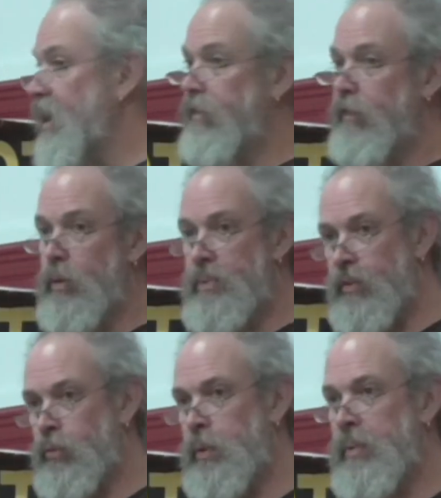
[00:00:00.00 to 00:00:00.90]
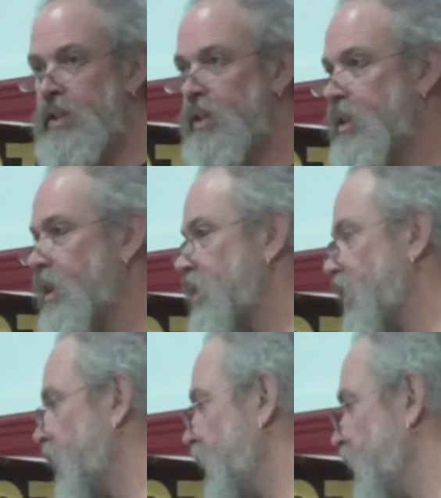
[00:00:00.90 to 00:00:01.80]
many forms as we've been
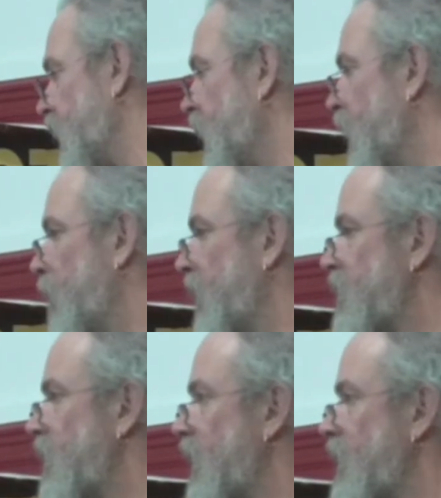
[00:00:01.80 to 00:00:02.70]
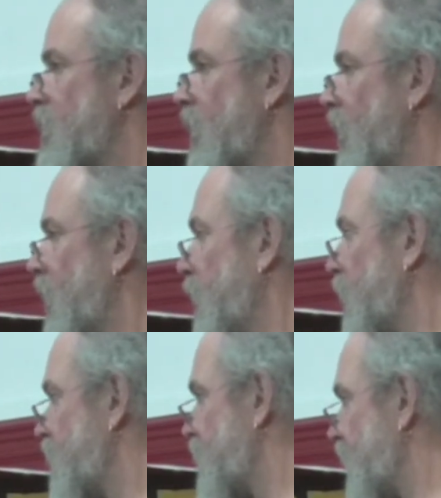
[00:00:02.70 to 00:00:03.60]
discussing here, but that's all I
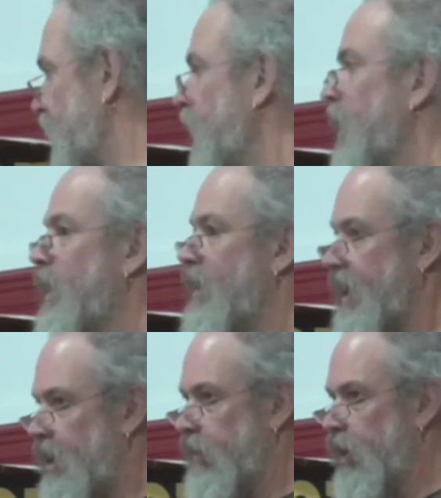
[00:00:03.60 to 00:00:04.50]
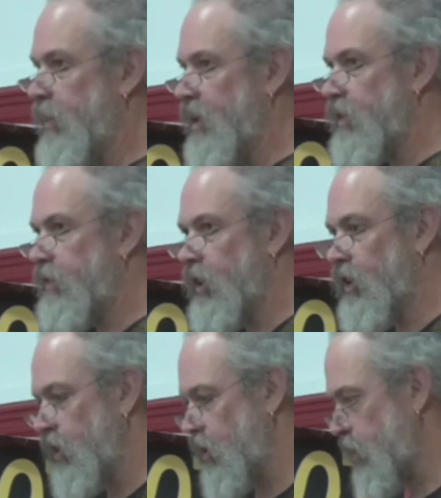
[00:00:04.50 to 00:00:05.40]
want to say. Thank you very much for your